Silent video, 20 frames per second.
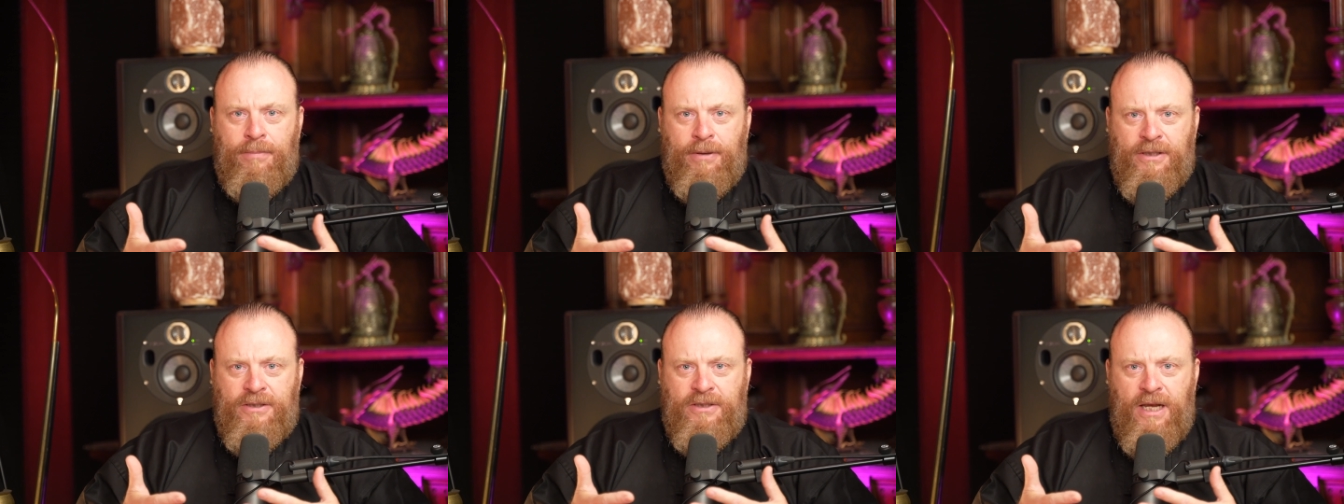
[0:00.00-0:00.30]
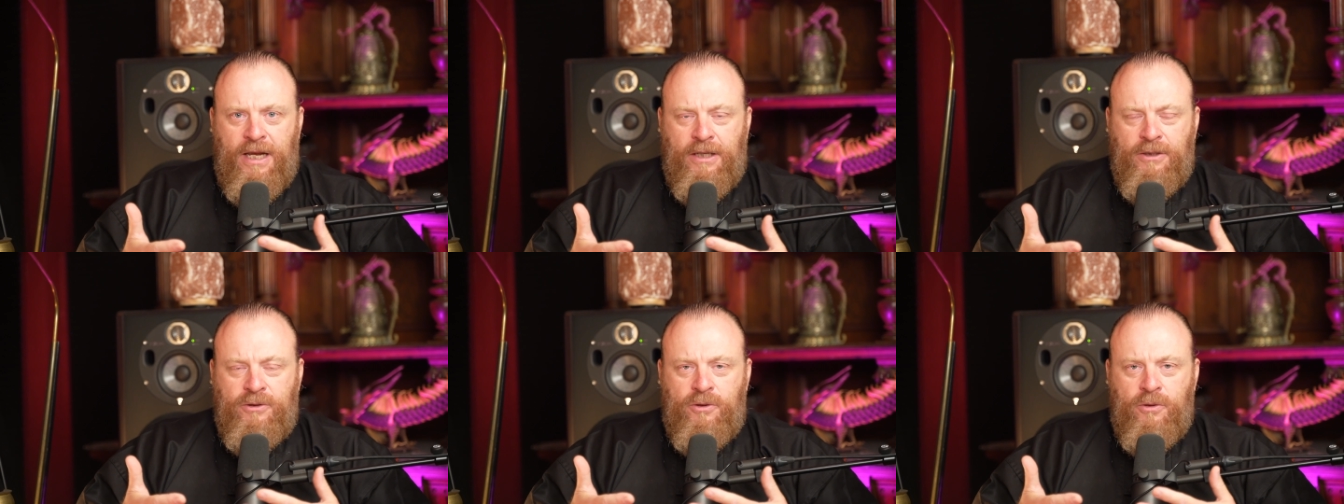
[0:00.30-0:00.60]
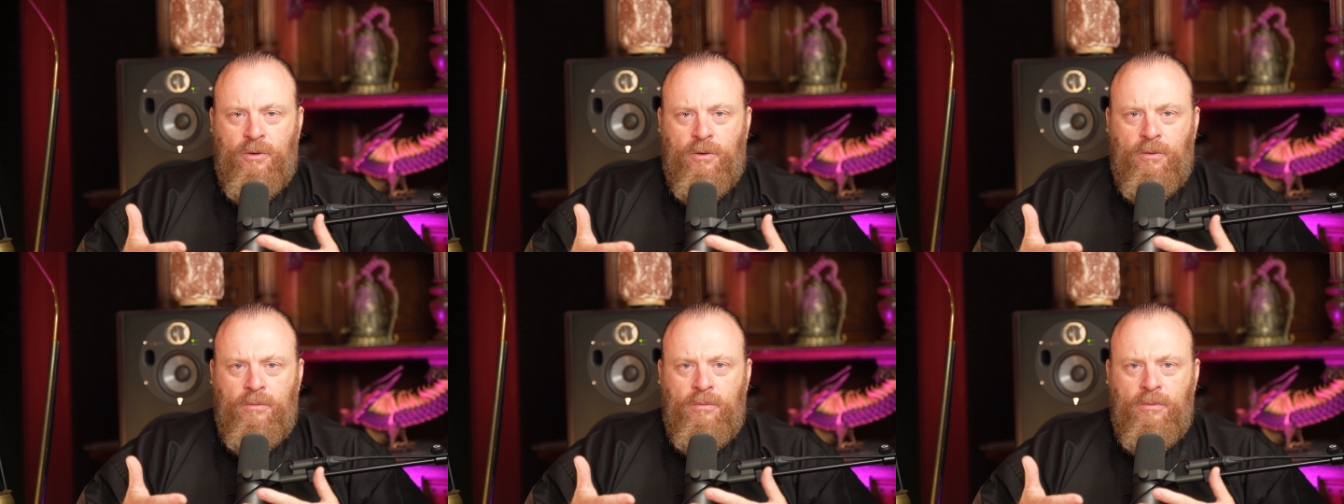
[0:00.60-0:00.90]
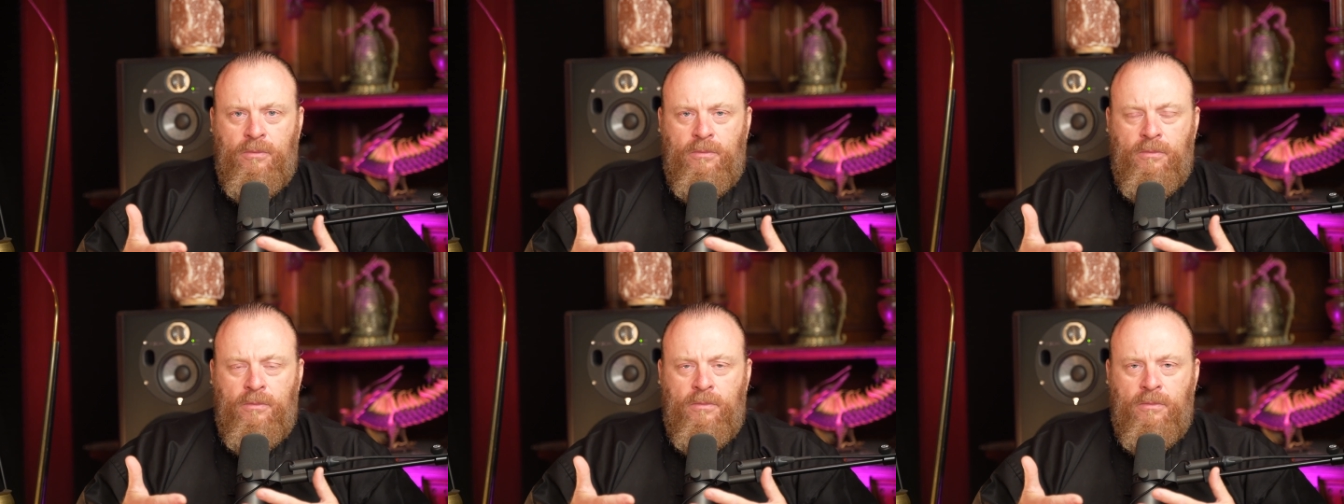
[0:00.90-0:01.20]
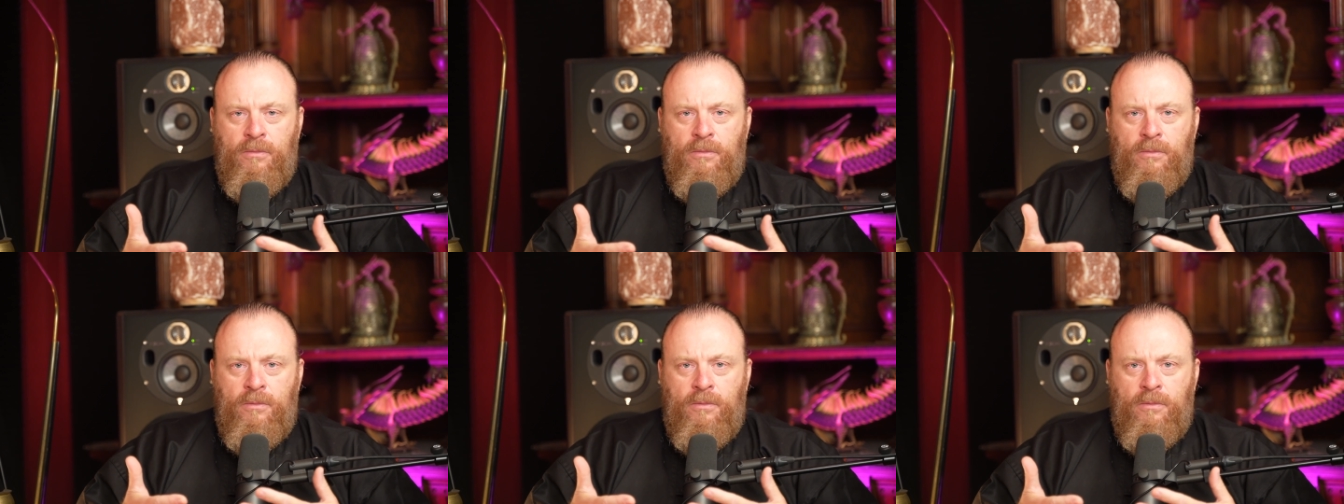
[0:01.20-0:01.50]
potential
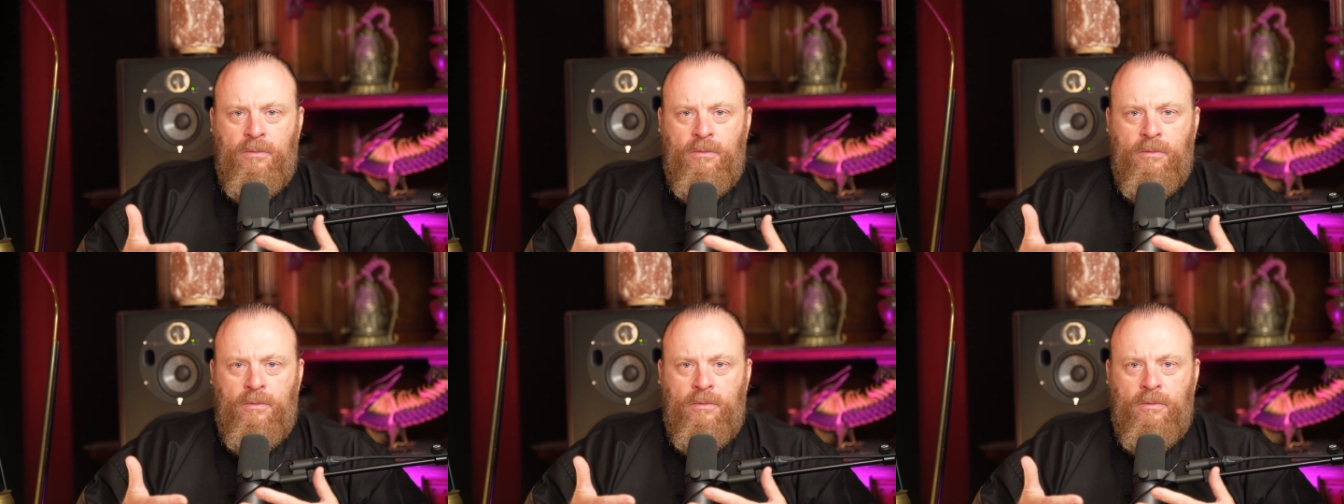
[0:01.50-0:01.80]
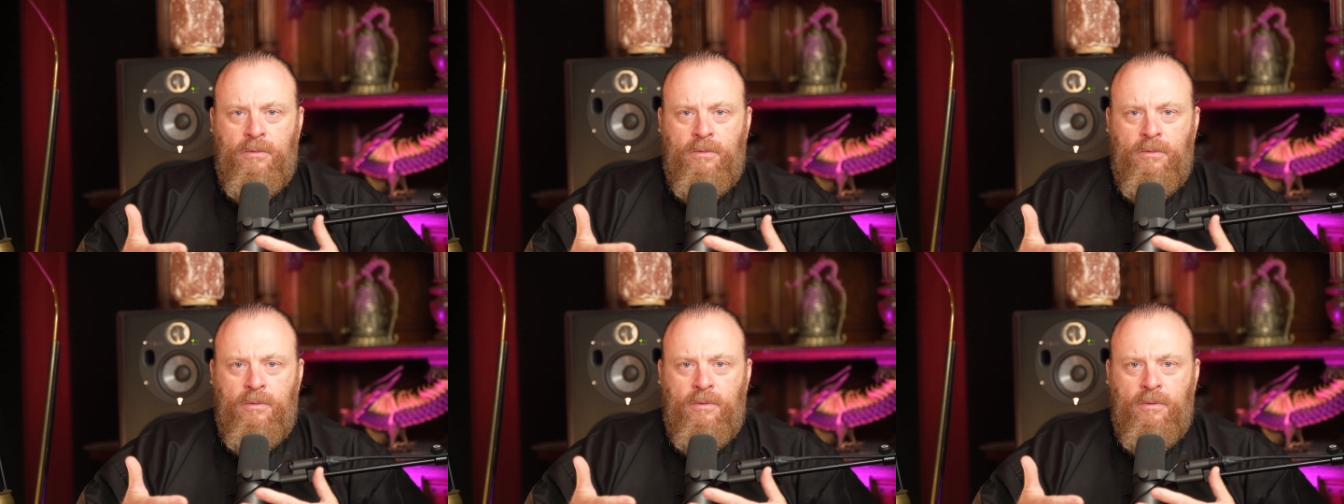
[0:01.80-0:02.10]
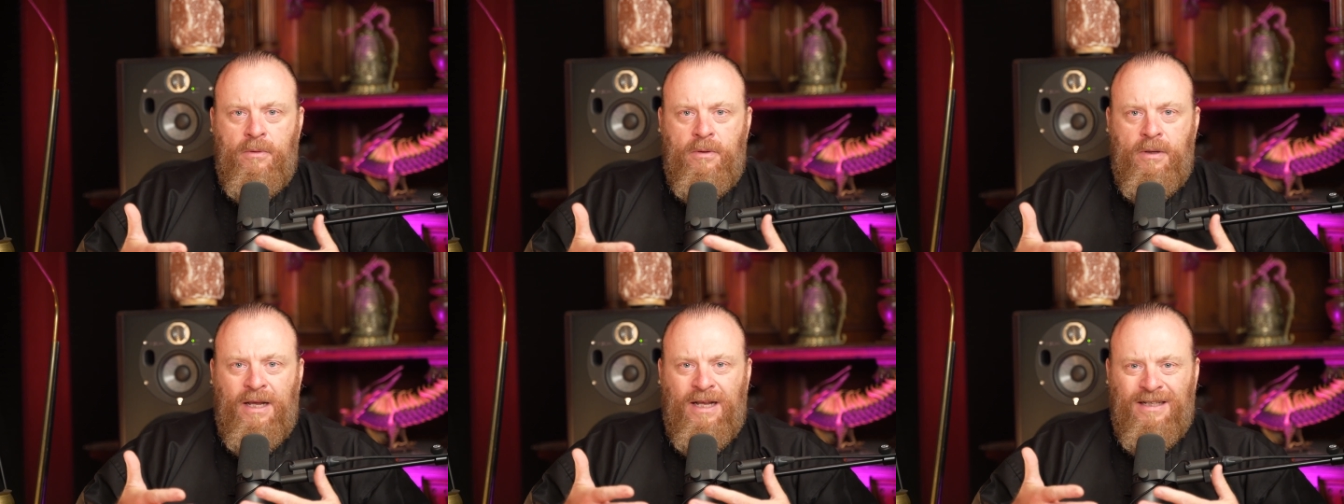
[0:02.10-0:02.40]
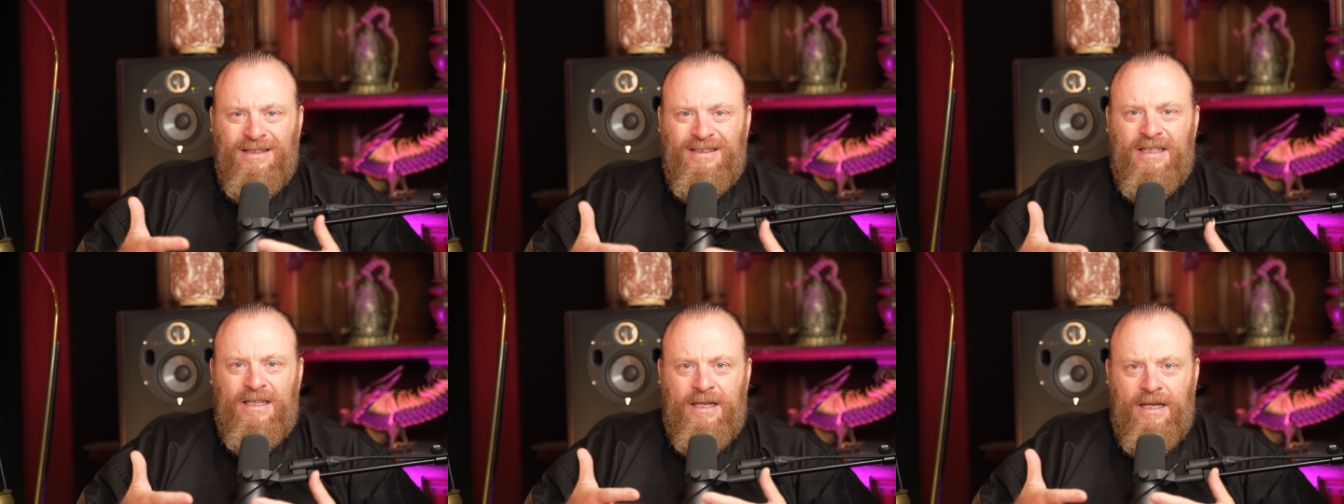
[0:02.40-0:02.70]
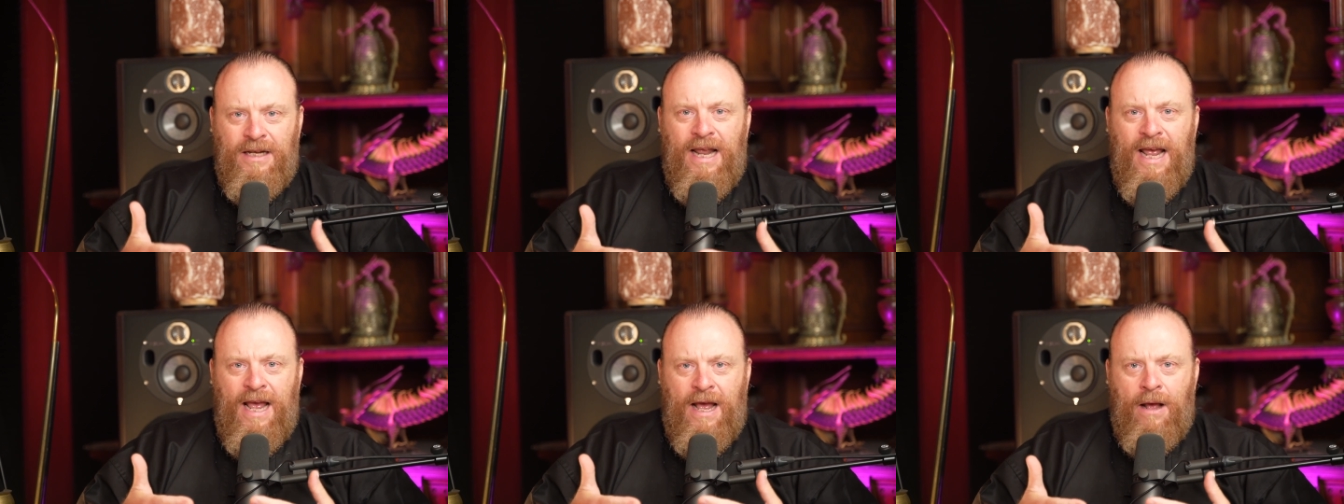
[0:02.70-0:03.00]
is
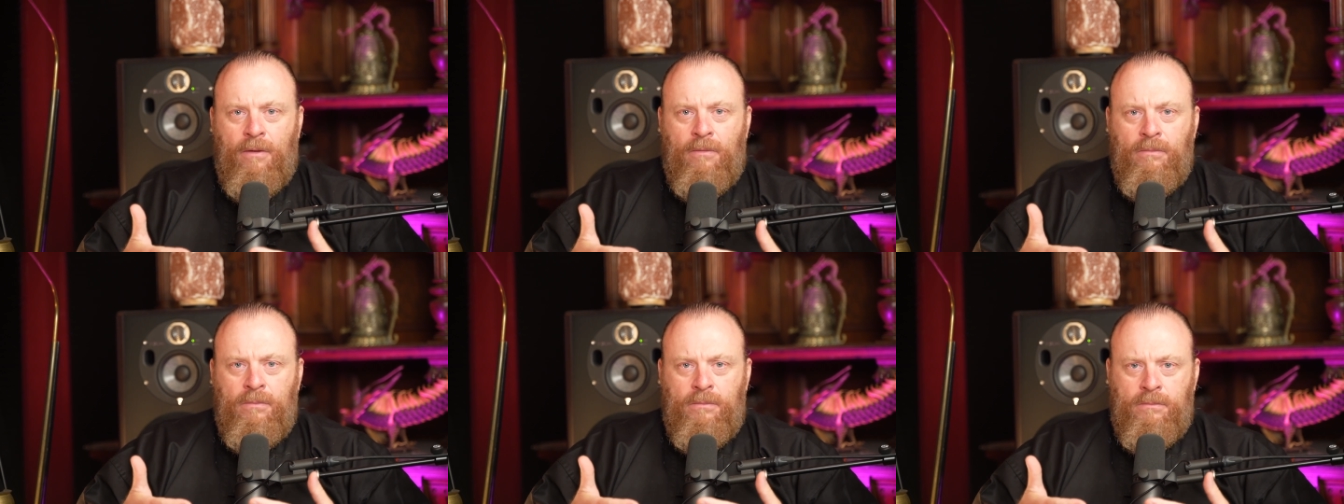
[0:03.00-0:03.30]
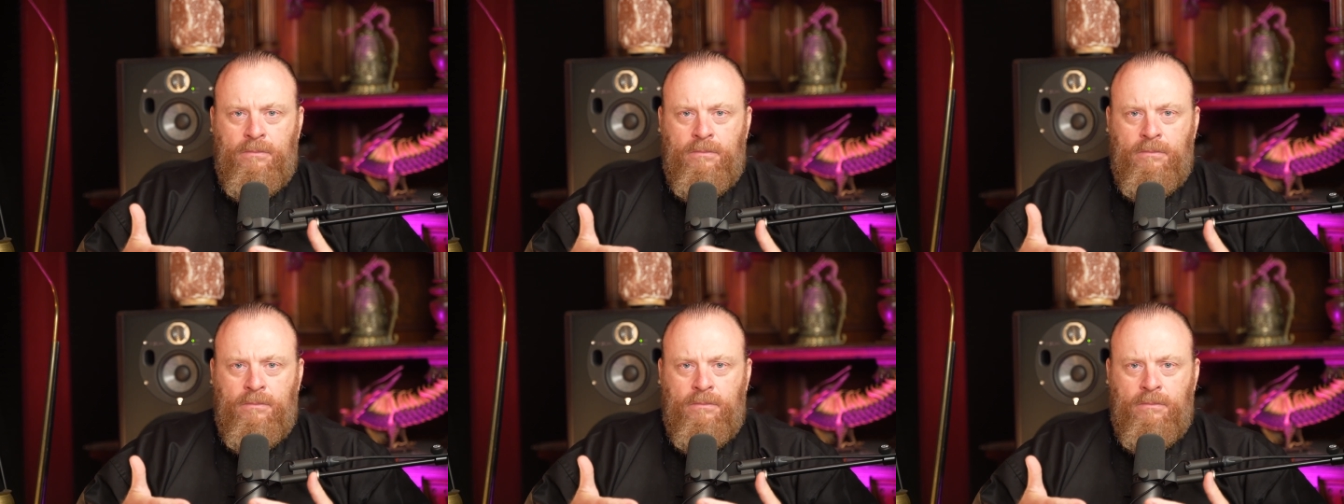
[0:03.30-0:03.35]
the now.